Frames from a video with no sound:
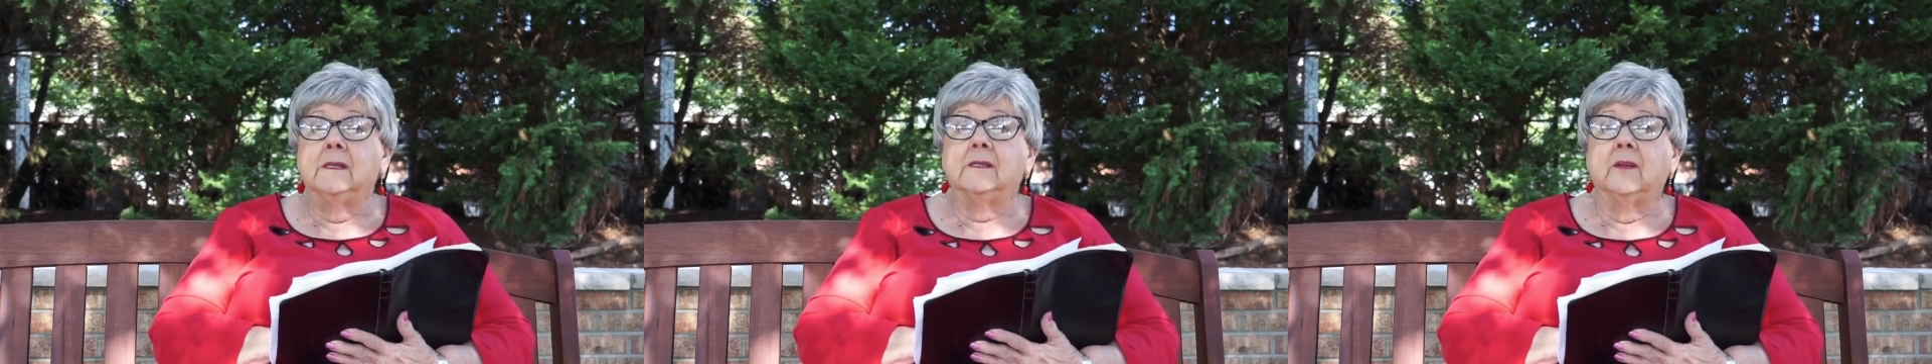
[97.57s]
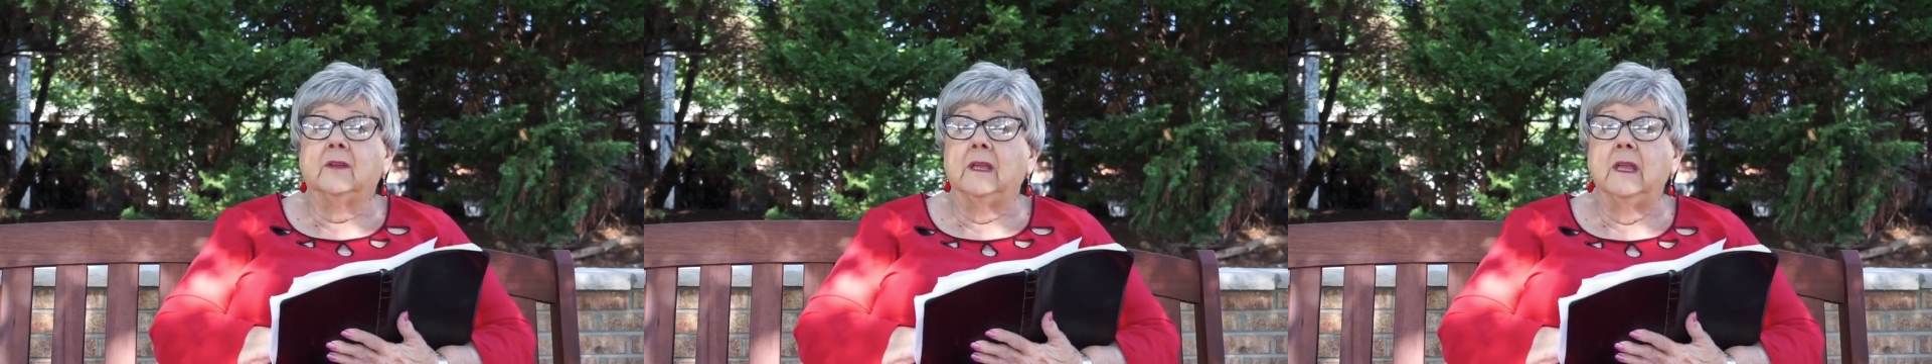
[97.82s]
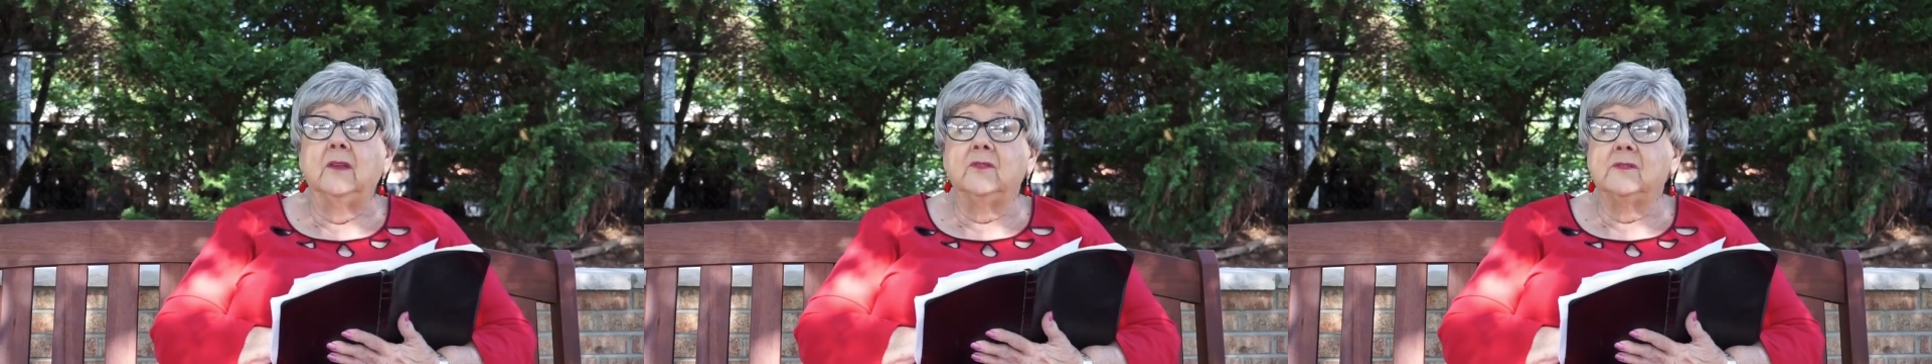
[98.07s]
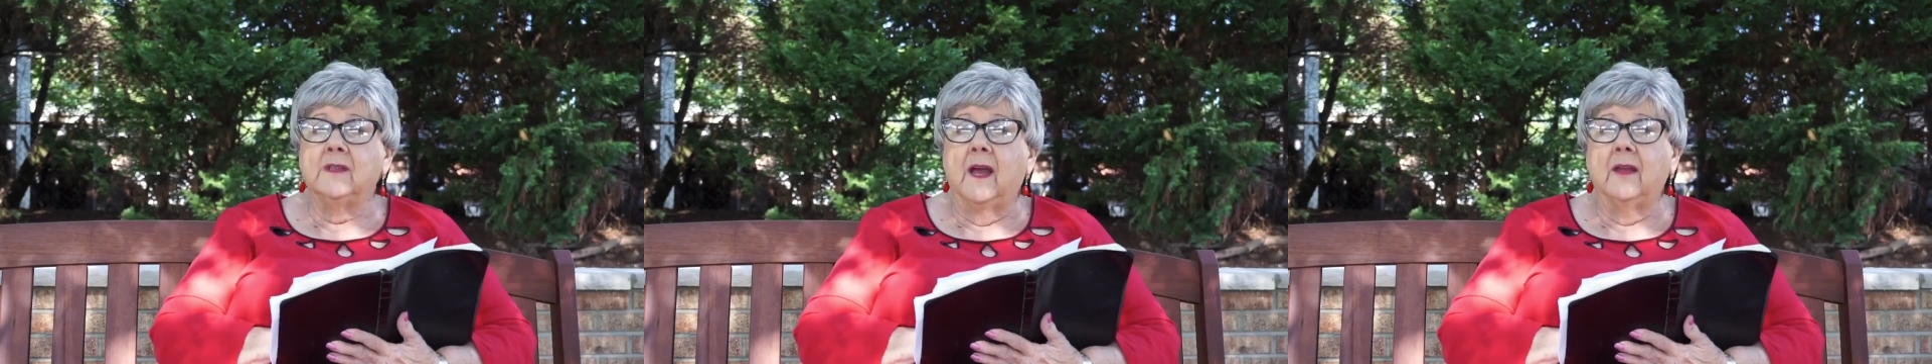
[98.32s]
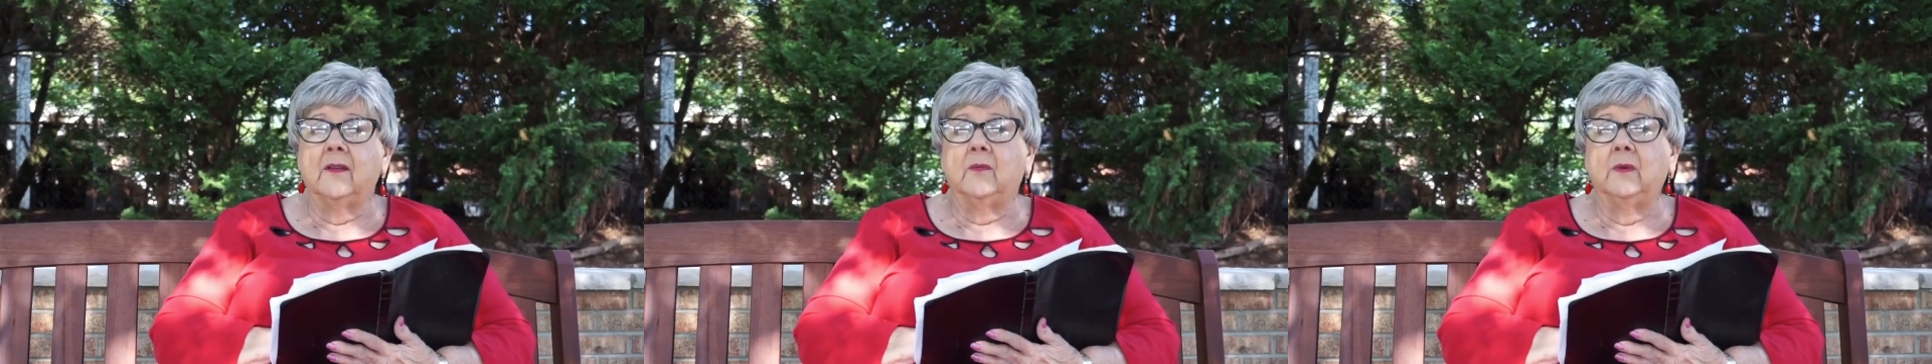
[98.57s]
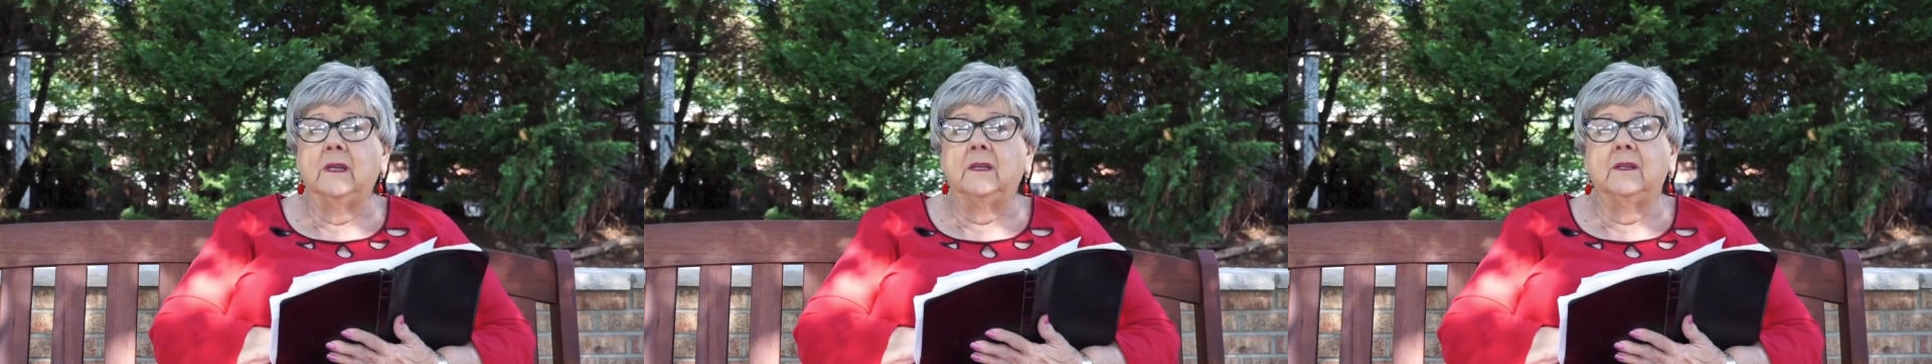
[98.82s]
So King Uzziah
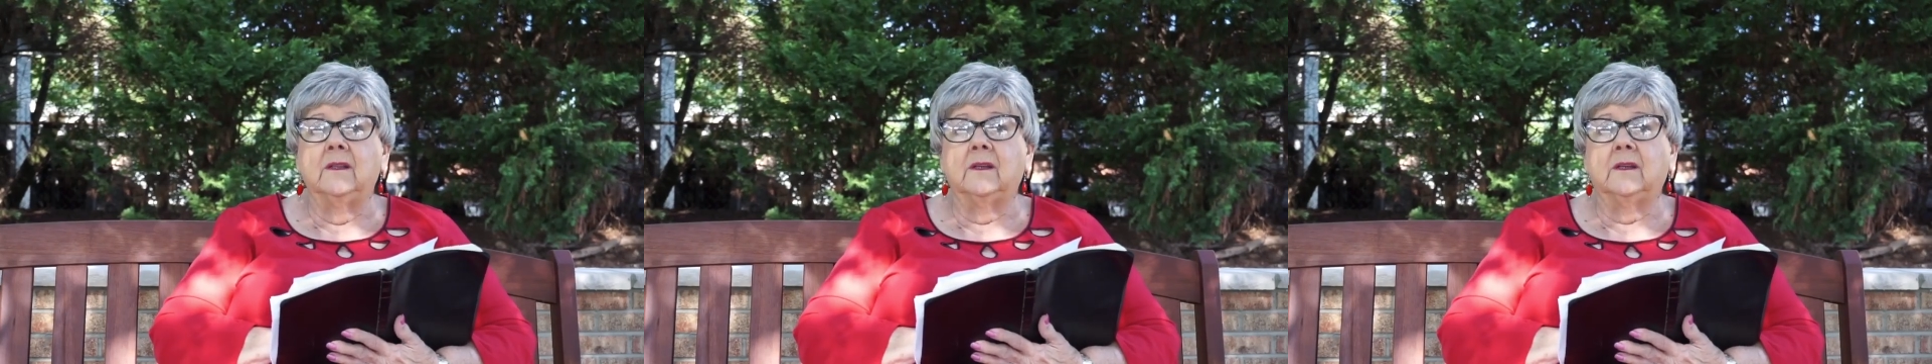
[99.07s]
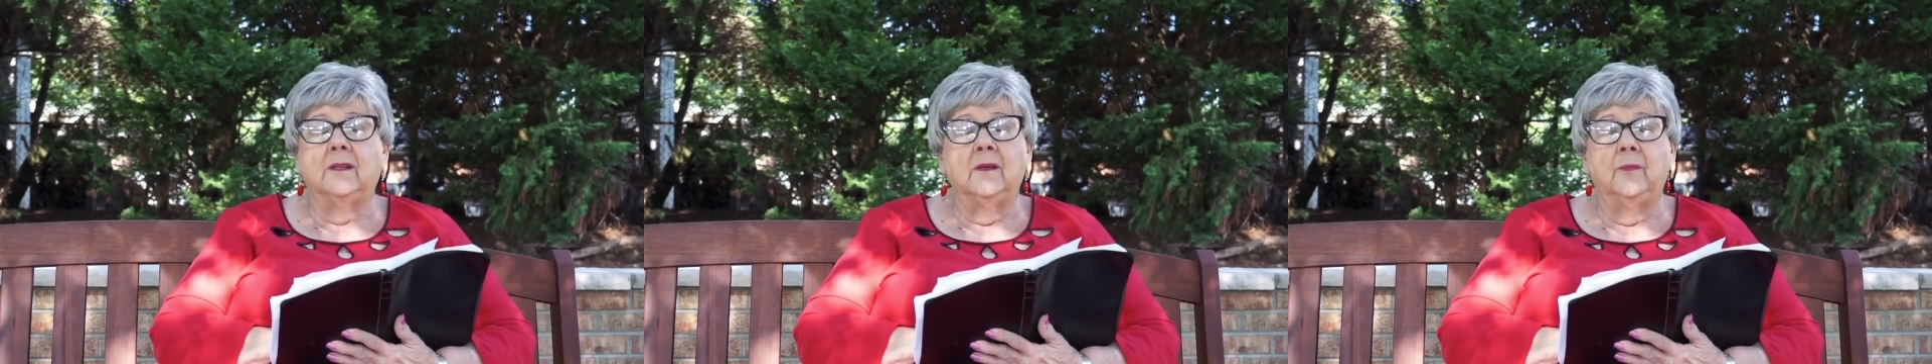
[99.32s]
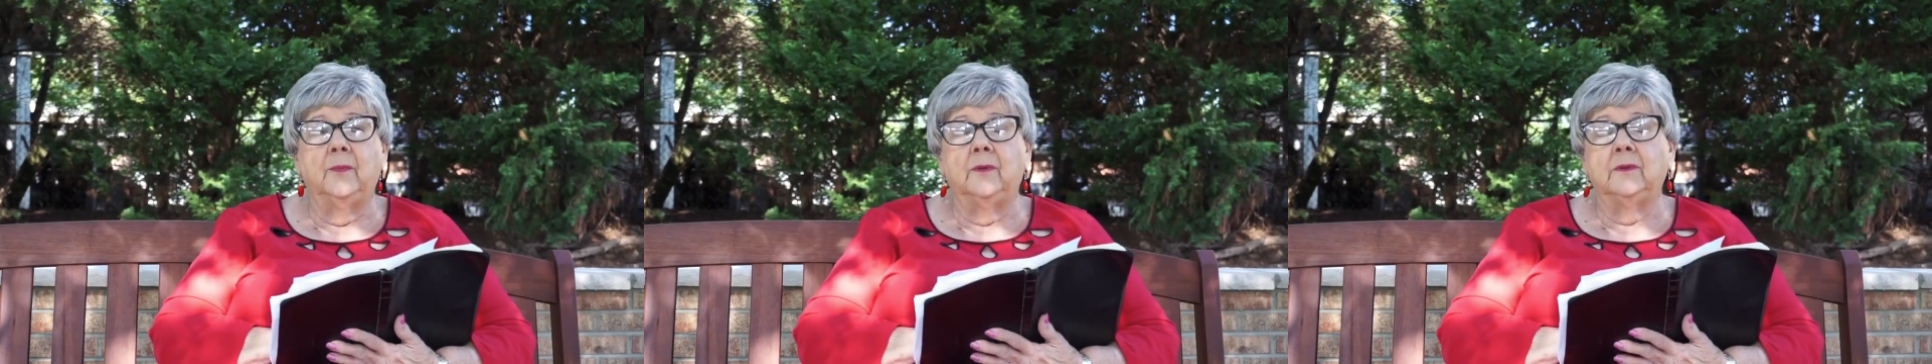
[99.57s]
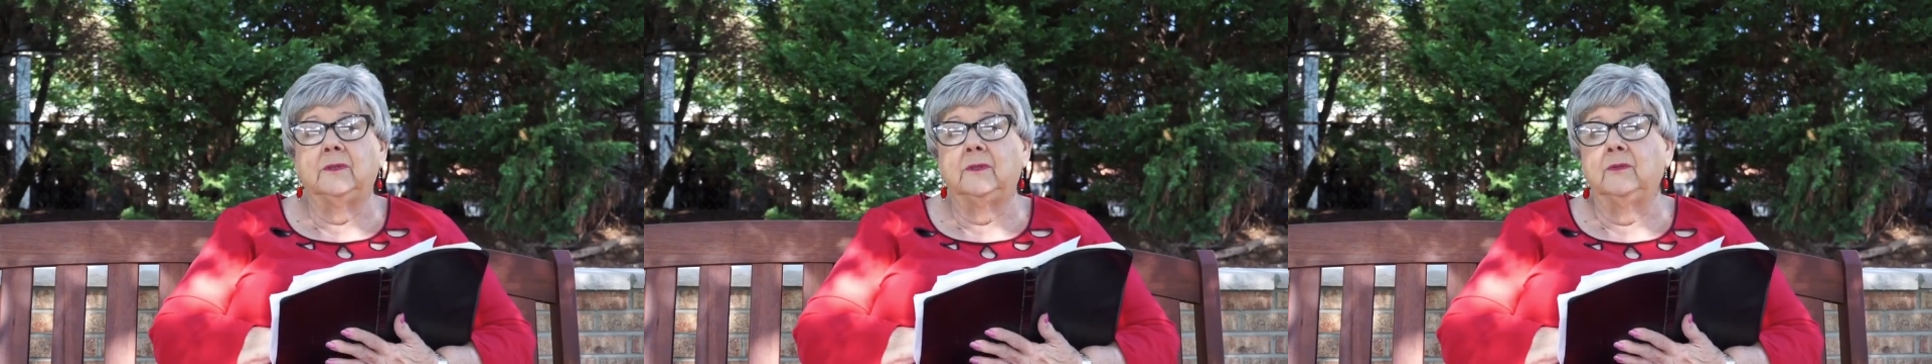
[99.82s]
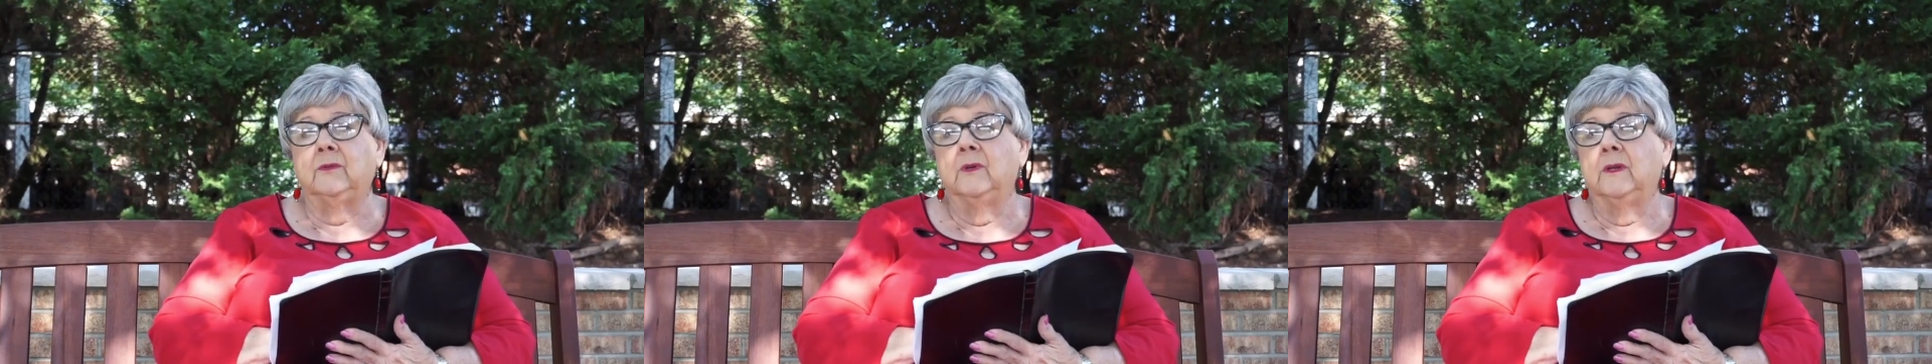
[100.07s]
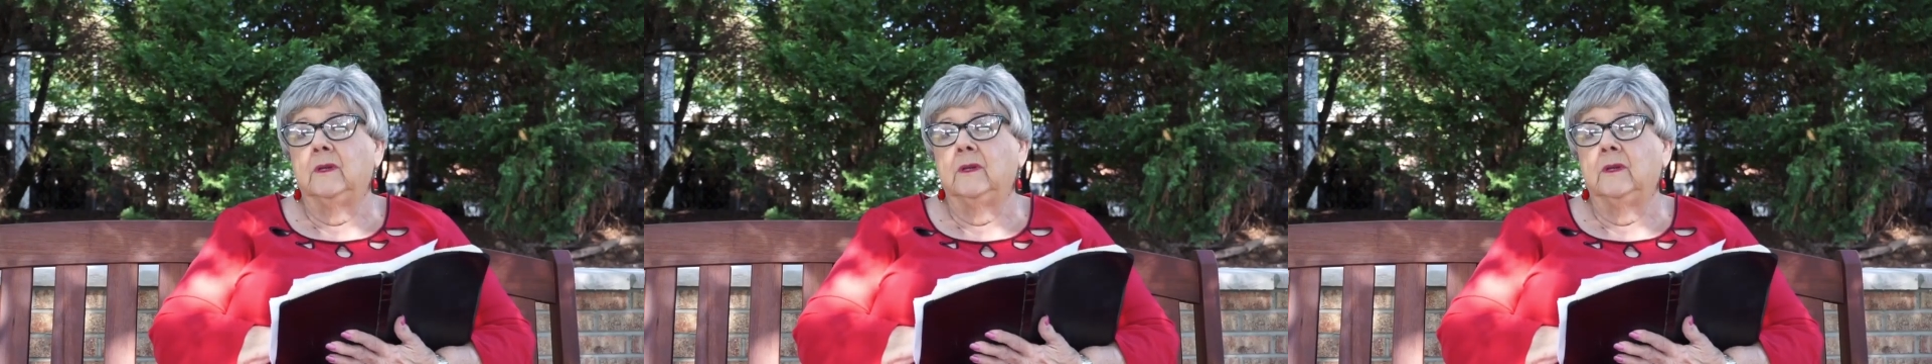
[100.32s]
went into the temple to